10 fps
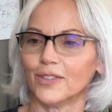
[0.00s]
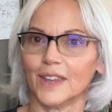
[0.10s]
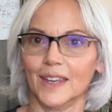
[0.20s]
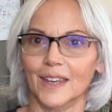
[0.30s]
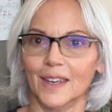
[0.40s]

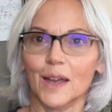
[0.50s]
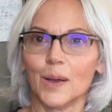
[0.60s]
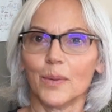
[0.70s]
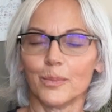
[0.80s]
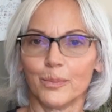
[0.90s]
the
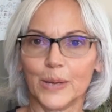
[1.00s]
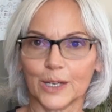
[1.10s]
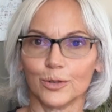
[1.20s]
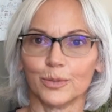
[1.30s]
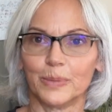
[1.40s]

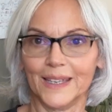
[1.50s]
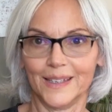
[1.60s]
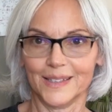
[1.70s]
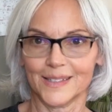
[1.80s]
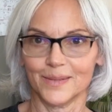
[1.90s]
pickled
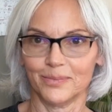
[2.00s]
peas.